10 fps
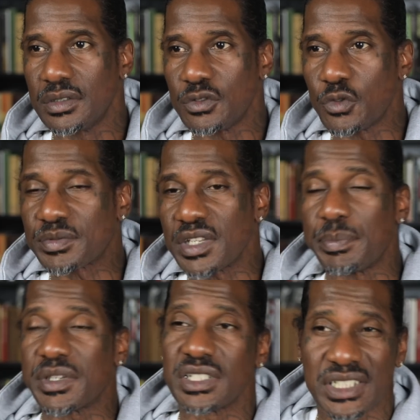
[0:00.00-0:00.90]
You know what I'm saying?
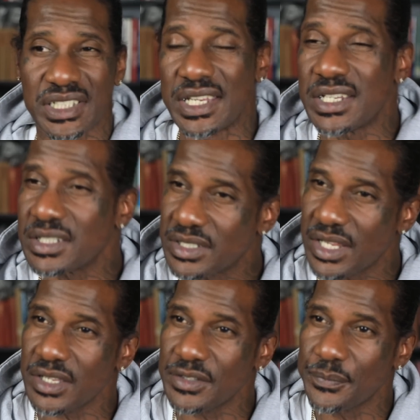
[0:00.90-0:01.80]
Because at the end of the
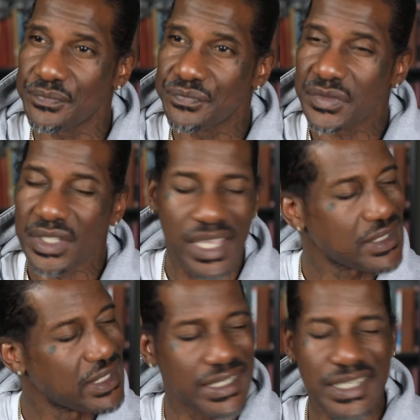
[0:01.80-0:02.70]

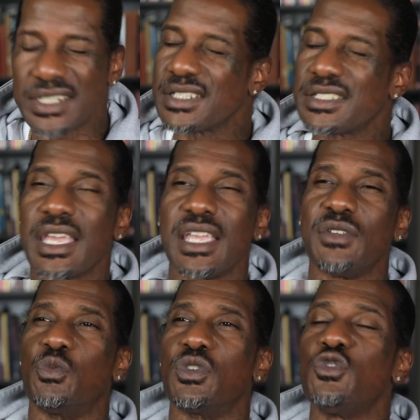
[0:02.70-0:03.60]

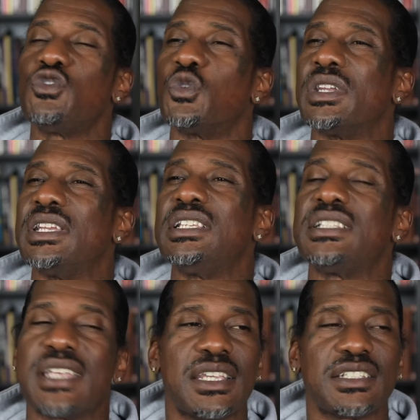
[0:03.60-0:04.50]
day, when you're doing
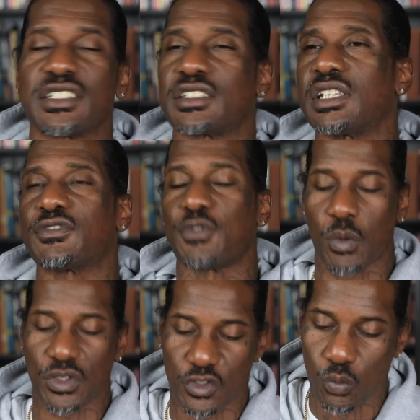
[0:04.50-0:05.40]
anything successful,
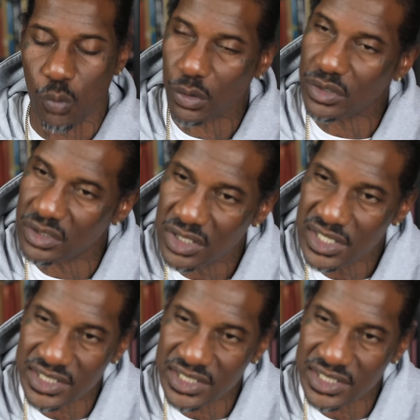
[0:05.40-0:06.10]
whether you're working,